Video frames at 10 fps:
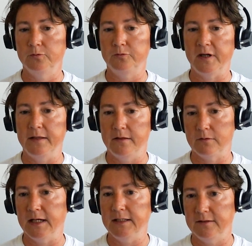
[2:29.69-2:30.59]
find the
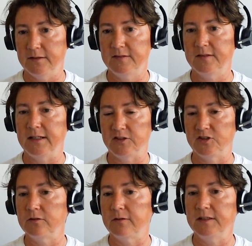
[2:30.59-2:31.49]
right
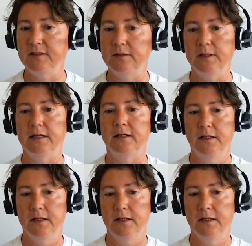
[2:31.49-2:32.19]
selection criteria.